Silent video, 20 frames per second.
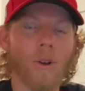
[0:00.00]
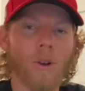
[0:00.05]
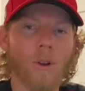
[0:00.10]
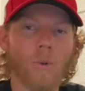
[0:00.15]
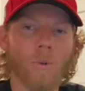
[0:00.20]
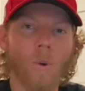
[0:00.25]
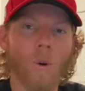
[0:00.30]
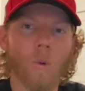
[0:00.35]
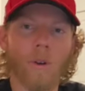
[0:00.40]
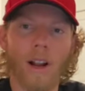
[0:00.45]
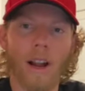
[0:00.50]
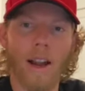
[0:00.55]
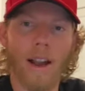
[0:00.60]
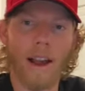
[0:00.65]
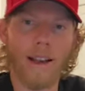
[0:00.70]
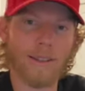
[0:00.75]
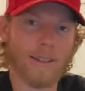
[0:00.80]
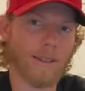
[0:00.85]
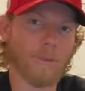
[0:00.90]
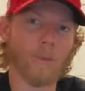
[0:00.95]
What would I
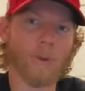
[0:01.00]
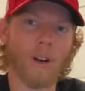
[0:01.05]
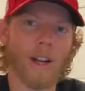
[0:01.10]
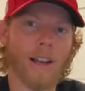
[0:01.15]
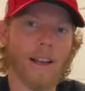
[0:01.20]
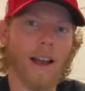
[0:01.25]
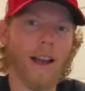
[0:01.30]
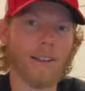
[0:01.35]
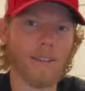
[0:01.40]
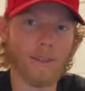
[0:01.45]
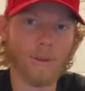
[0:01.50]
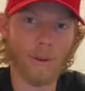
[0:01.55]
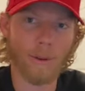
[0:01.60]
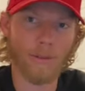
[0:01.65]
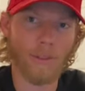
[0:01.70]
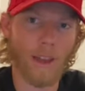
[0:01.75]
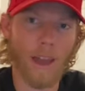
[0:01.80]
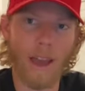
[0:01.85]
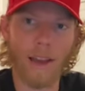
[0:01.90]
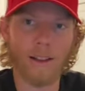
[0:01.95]
ask them? Would I ask them if
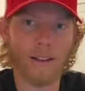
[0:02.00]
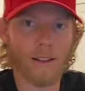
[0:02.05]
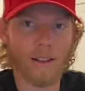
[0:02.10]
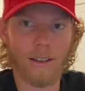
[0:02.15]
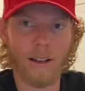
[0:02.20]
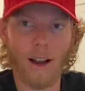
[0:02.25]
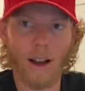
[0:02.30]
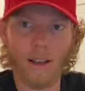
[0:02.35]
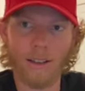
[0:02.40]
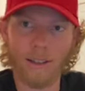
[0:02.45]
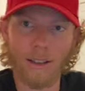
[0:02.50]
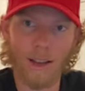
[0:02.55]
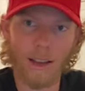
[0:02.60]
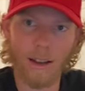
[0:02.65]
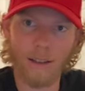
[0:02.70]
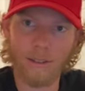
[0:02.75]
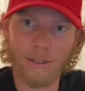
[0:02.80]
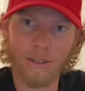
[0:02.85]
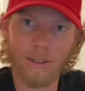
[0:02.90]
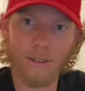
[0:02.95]
they had any
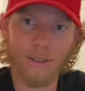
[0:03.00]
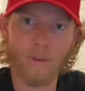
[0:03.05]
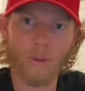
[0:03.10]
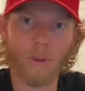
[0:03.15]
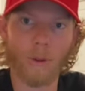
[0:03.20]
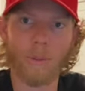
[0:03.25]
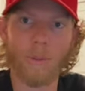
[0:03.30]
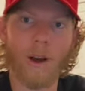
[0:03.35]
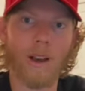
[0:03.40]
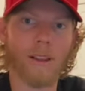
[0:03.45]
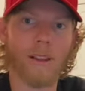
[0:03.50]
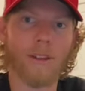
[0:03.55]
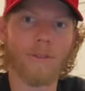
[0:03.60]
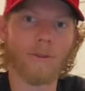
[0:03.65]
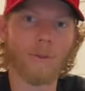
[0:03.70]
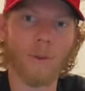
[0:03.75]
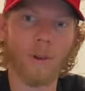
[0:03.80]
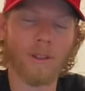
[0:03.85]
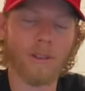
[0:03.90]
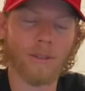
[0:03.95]
contact with my loved
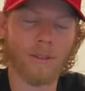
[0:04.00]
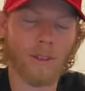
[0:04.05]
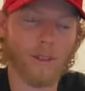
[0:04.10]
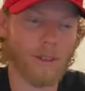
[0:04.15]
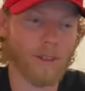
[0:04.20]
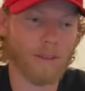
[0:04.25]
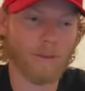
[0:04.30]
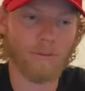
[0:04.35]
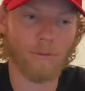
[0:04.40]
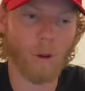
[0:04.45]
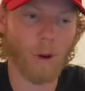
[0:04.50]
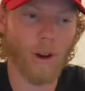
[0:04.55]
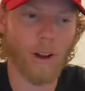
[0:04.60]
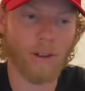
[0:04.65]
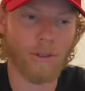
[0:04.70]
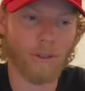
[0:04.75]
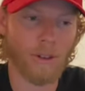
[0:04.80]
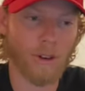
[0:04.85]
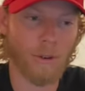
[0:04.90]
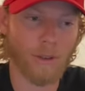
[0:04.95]
one? No, I
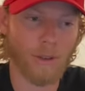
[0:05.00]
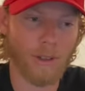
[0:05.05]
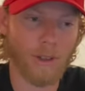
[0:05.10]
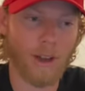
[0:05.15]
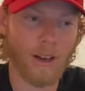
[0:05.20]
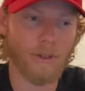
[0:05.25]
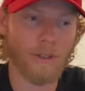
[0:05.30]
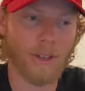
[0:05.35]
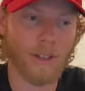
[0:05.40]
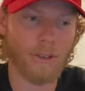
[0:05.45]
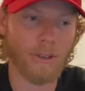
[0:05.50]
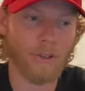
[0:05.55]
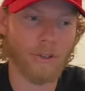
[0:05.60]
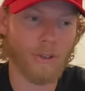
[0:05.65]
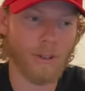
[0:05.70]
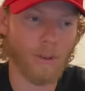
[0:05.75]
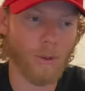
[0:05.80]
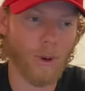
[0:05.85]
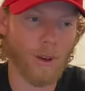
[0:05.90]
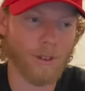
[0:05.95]
don't know. It's kind of an
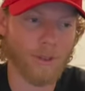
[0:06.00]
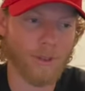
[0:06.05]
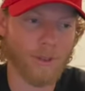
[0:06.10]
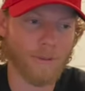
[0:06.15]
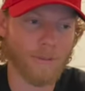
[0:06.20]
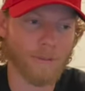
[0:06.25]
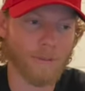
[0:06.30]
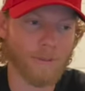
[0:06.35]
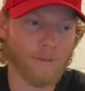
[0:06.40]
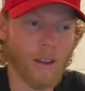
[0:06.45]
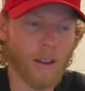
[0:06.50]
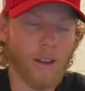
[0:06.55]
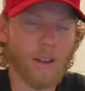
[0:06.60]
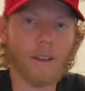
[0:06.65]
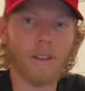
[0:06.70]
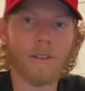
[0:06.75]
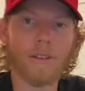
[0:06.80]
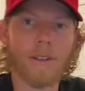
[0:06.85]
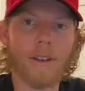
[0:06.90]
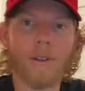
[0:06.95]
interesting question.
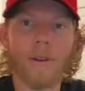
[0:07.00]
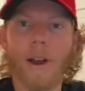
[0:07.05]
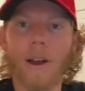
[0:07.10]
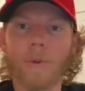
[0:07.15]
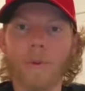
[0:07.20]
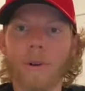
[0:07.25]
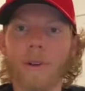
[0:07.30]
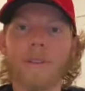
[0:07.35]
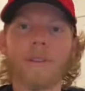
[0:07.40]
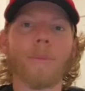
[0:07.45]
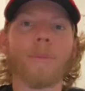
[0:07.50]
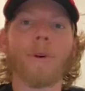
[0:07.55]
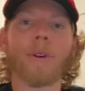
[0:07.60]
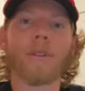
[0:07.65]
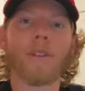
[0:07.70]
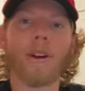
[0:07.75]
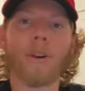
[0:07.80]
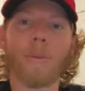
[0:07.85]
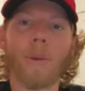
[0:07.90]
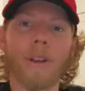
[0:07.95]
Dear Edward, it's a book
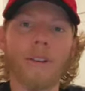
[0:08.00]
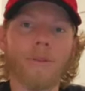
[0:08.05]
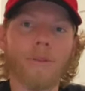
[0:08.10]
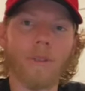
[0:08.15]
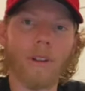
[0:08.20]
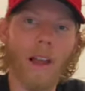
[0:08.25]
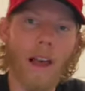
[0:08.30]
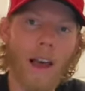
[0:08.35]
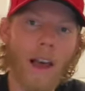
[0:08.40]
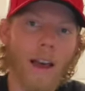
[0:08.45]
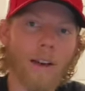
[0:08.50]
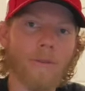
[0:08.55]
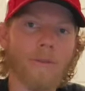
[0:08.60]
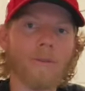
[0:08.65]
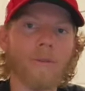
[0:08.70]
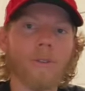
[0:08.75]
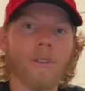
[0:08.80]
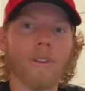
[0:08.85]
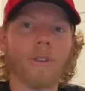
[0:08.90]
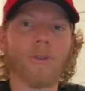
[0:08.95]
that'll make you
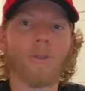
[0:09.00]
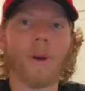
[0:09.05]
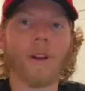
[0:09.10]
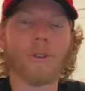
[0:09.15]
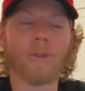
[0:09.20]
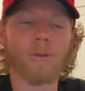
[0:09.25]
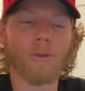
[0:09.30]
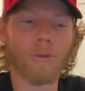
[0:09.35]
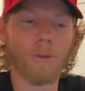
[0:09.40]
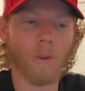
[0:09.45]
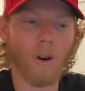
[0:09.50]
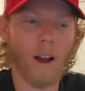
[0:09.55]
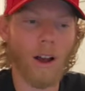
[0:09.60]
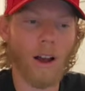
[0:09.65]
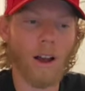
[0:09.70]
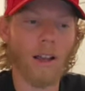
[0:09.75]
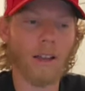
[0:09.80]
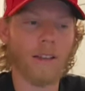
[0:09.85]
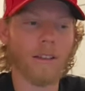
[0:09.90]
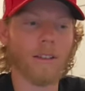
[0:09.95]
laugh, it'll make you
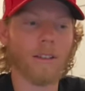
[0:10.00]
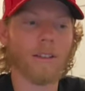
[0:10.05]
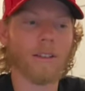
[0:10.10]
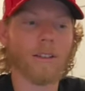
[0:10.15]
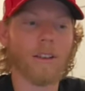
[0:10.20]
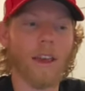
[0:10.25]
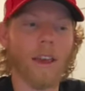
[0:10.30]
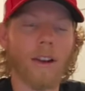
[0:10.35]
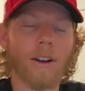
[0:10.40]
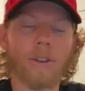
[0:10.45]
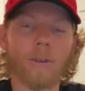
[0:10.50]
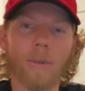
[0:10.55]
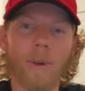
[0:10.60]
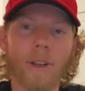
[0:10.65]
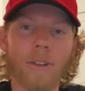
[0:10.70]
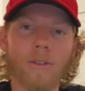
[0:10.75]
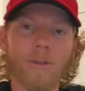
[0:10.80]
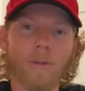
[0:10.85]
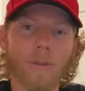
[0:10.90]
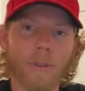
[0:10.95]
cry, and it'll
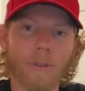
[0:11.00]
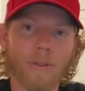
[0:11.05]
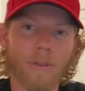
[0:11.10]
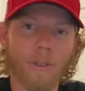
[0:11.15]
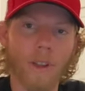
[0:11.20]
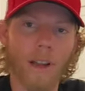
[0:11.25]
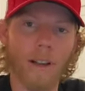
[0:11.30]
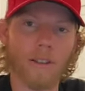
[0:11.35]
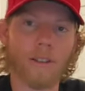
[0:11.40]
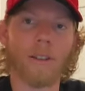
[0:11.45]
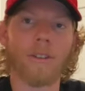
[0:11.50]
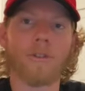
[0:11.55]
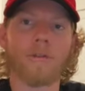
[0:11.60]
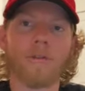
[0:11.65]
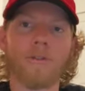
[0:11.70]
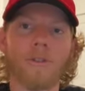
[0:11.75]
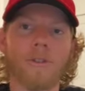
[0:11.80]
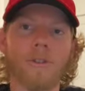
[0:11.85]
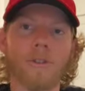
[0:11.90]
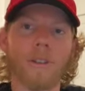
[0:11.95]
make you reflect on the
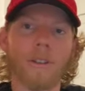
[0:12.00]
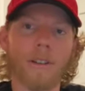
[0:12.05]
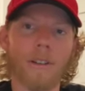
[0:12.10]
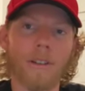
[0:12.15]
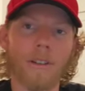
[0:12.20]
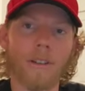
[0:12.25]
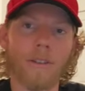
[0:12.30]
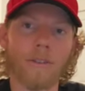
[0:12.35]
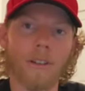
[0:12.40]
fragility of